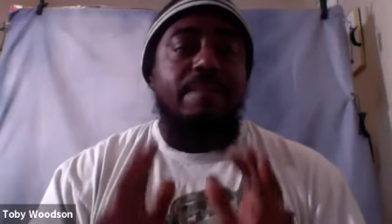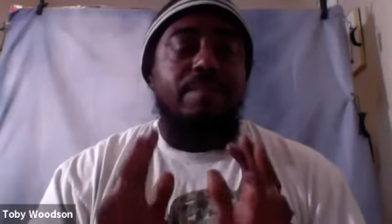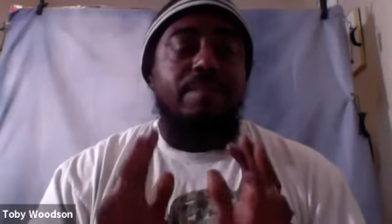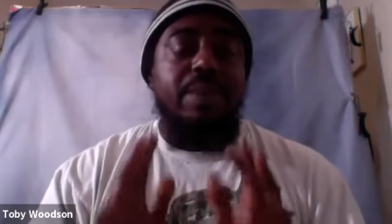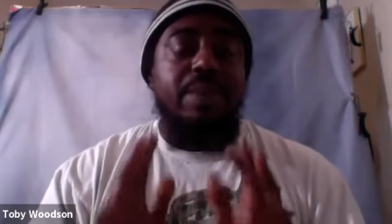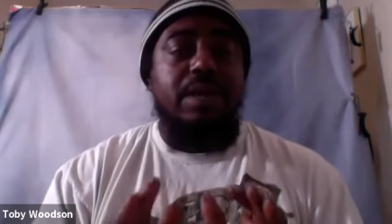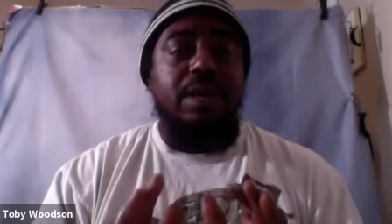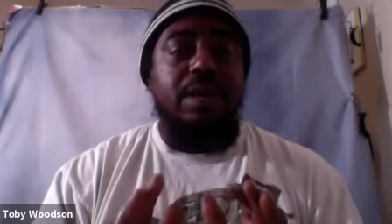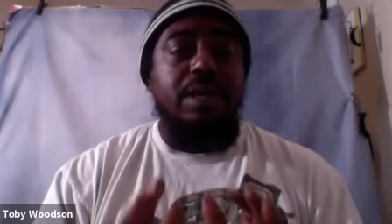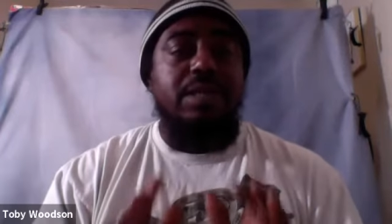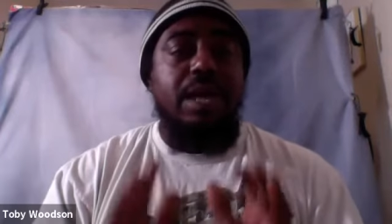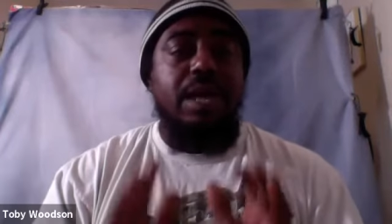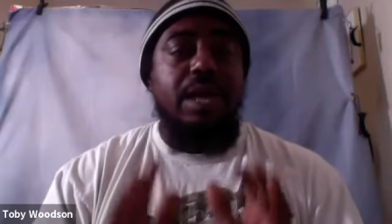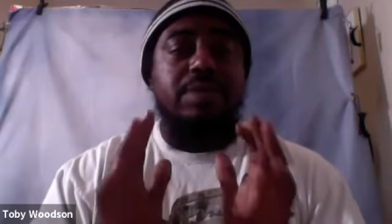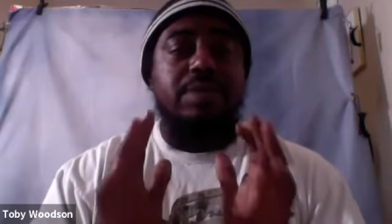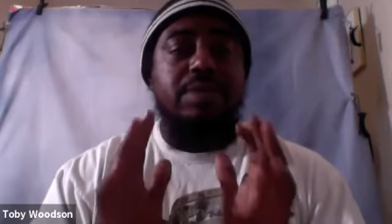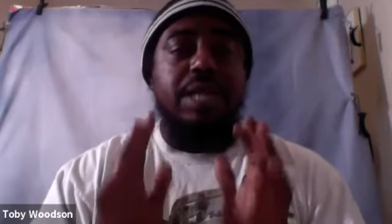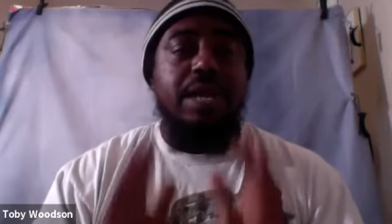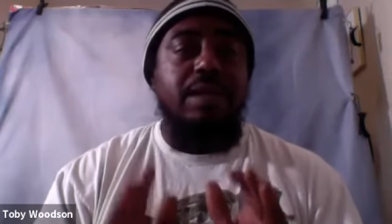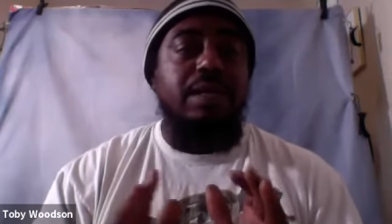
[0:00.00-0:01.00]
because
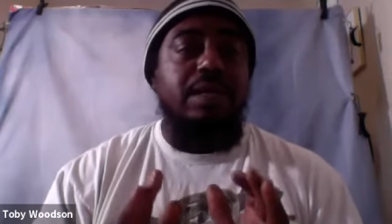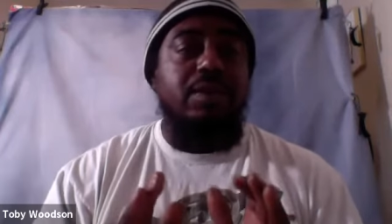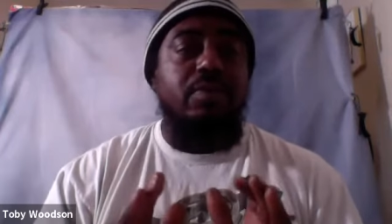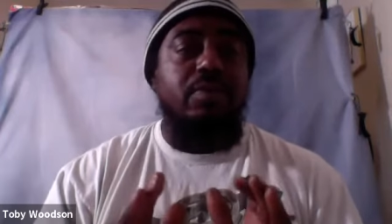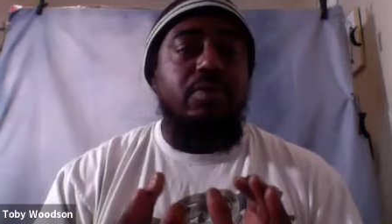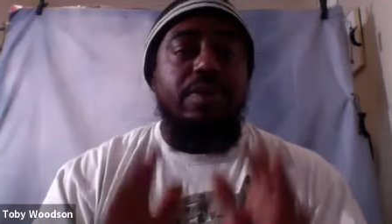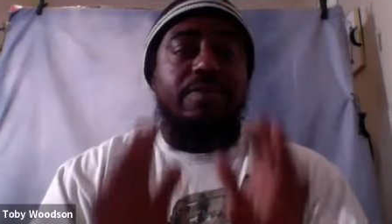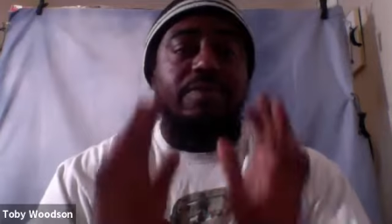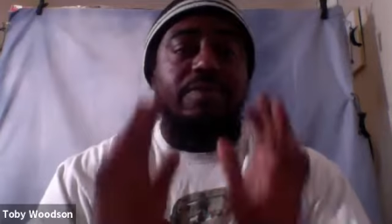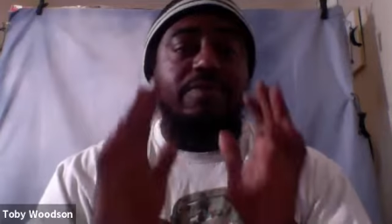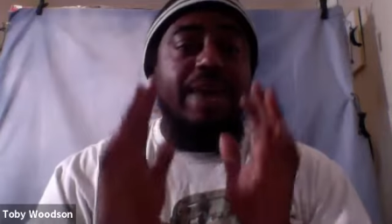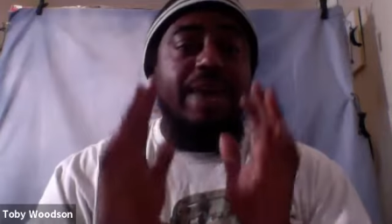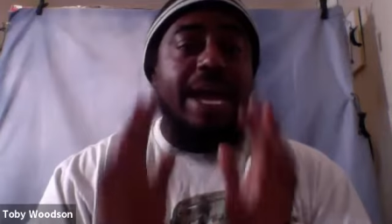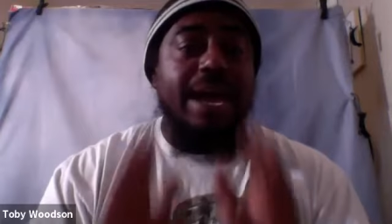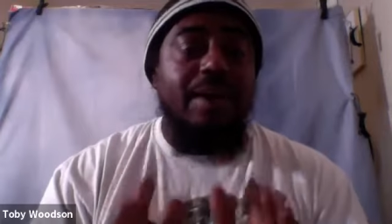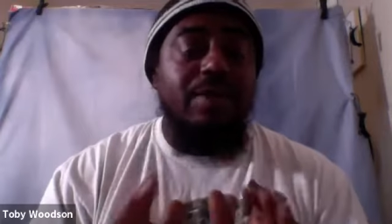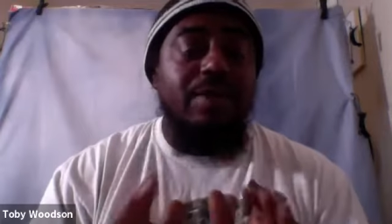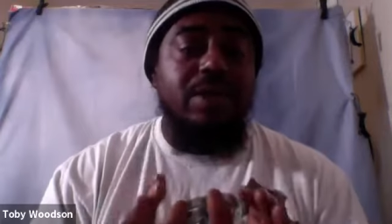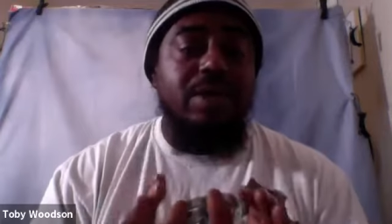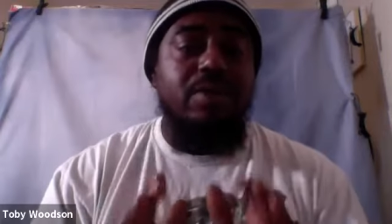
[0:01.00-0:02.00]
i'm telling you the
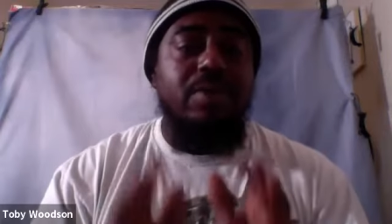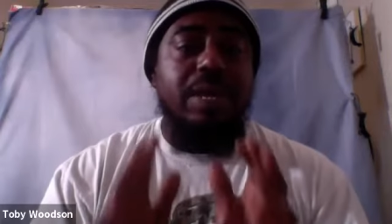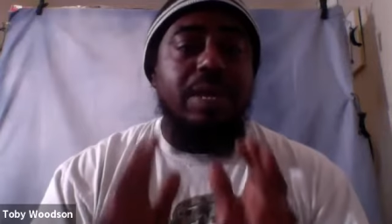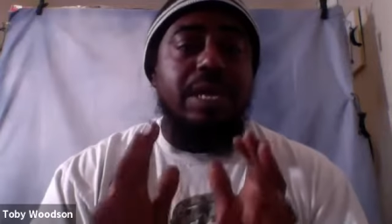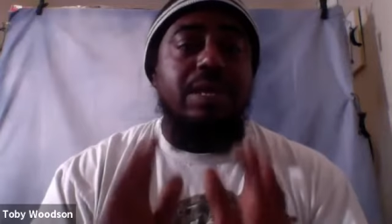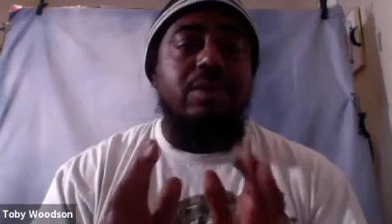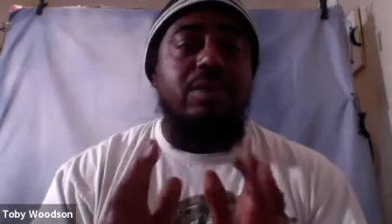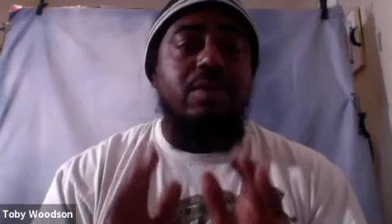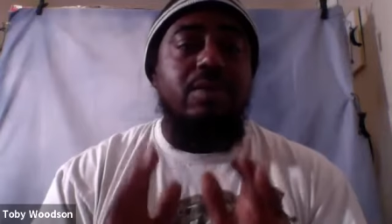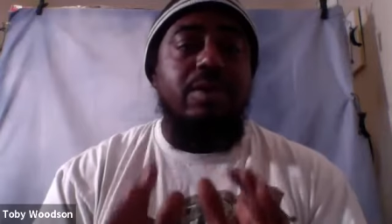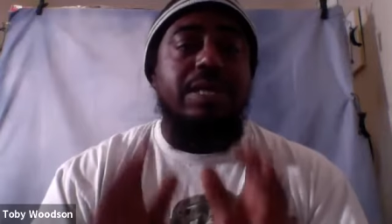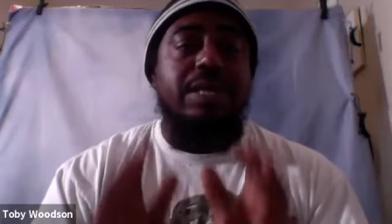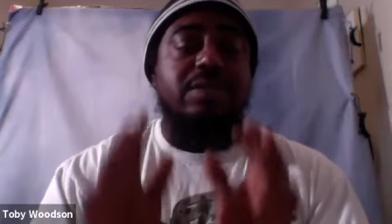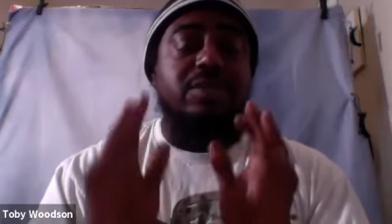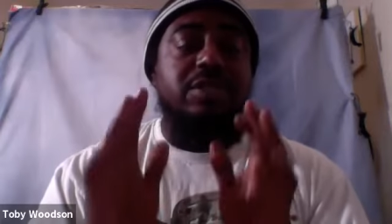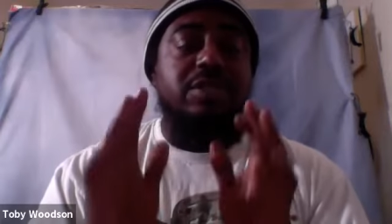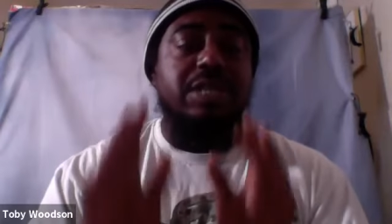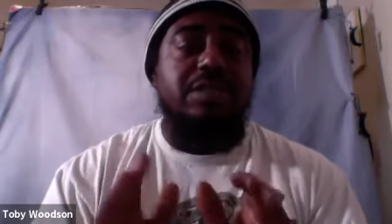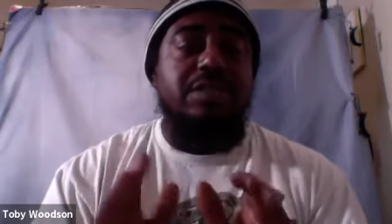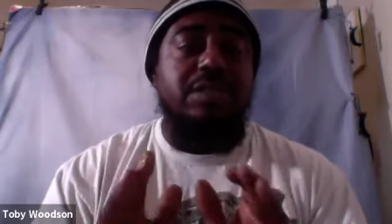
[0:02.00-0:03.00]
value in your
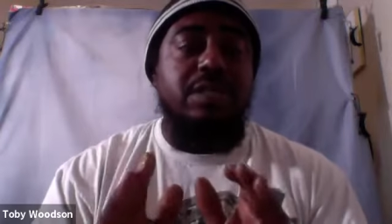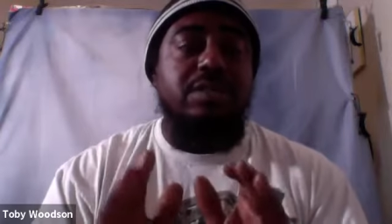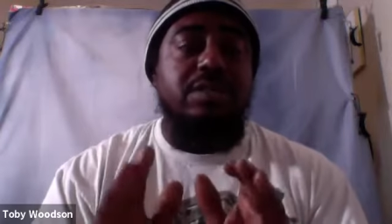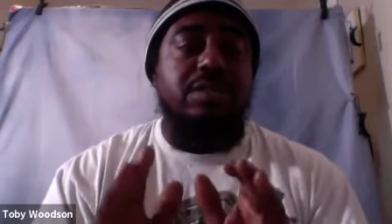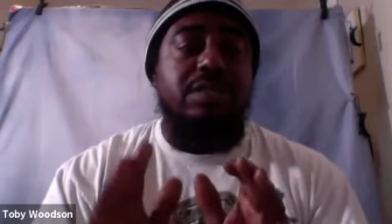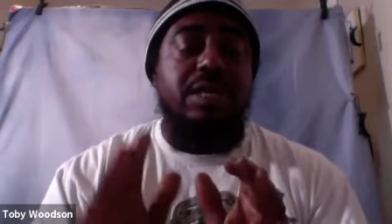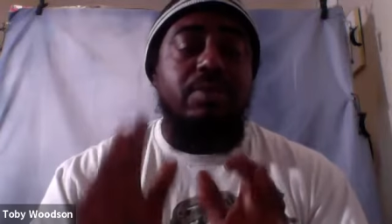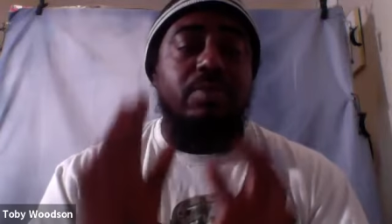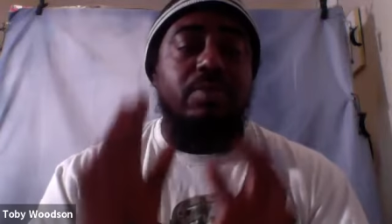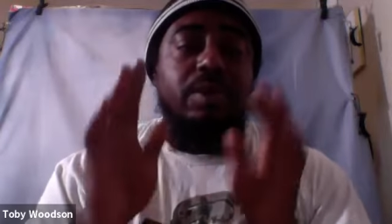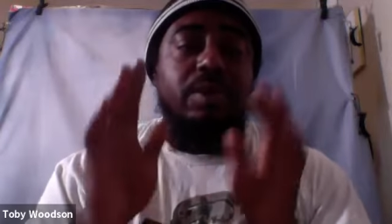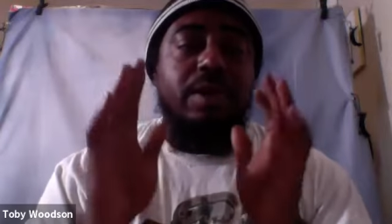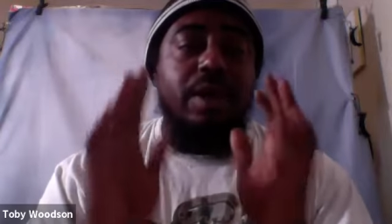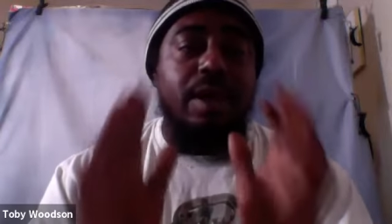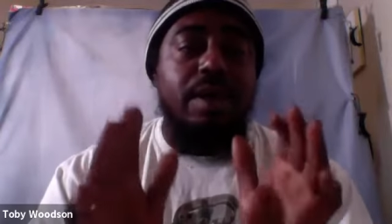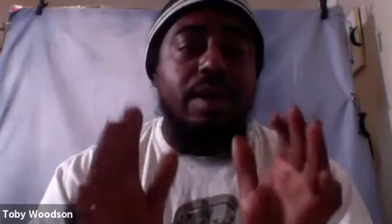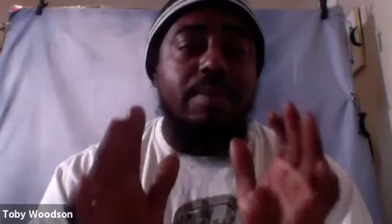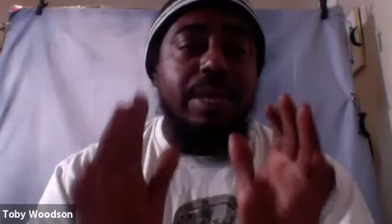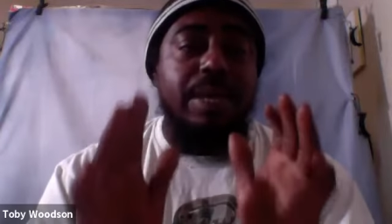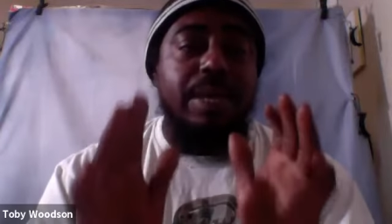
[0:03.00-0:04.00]
consistency will
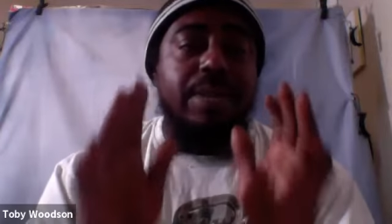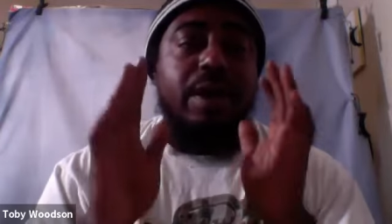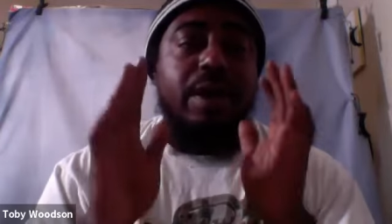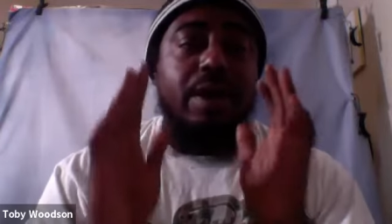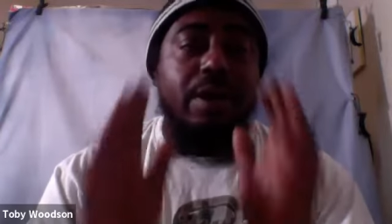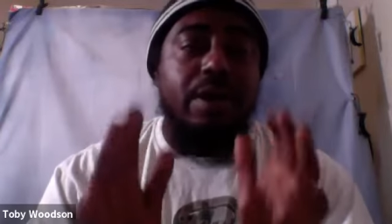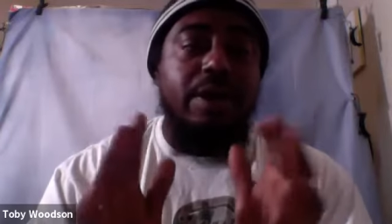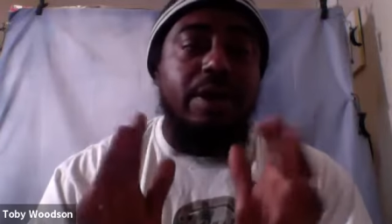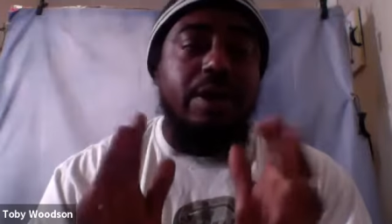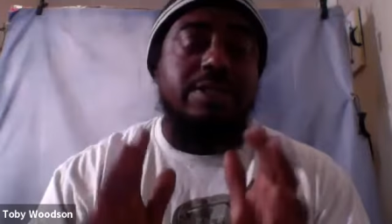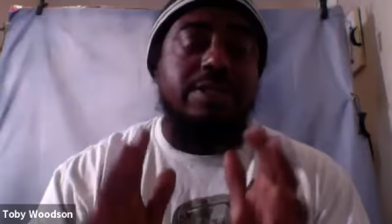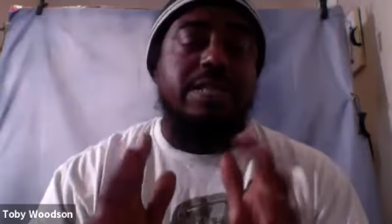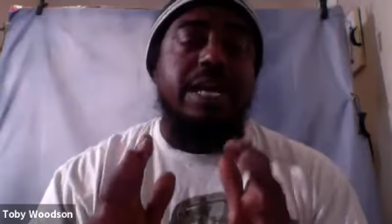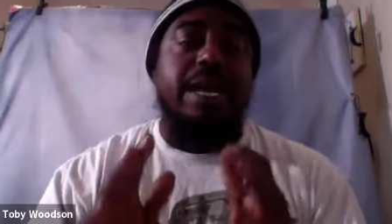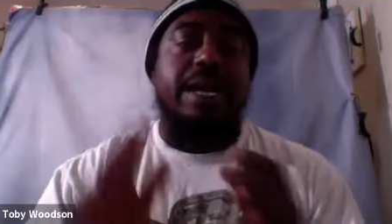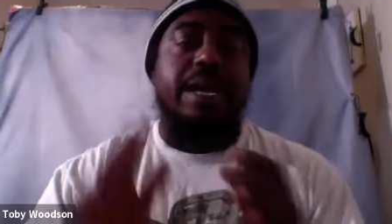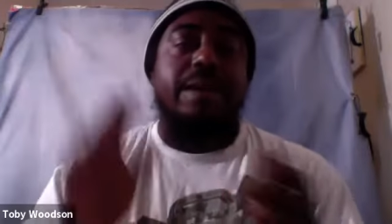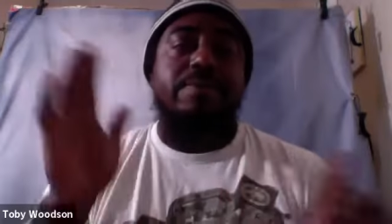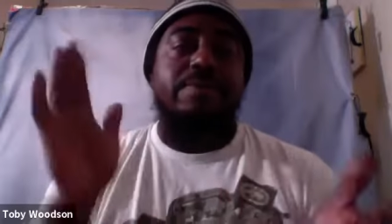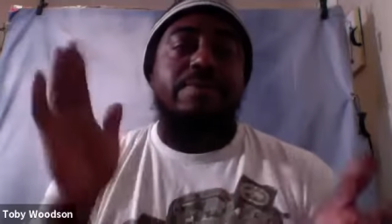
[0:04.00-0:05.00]
come in the hard
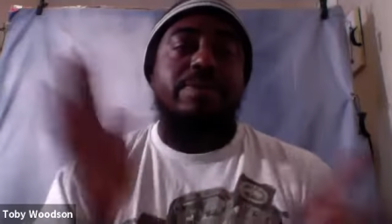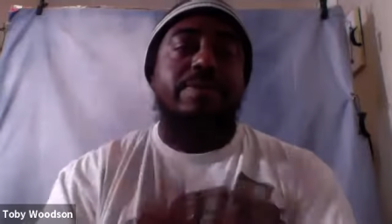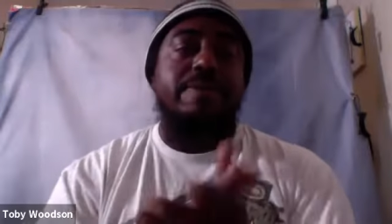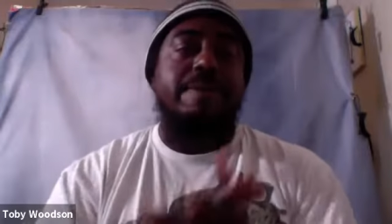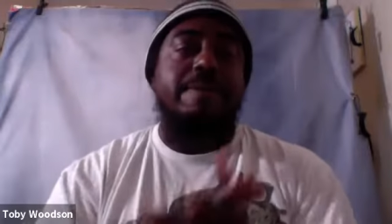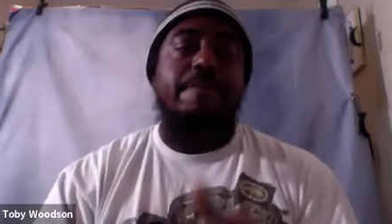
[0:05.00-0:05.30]
times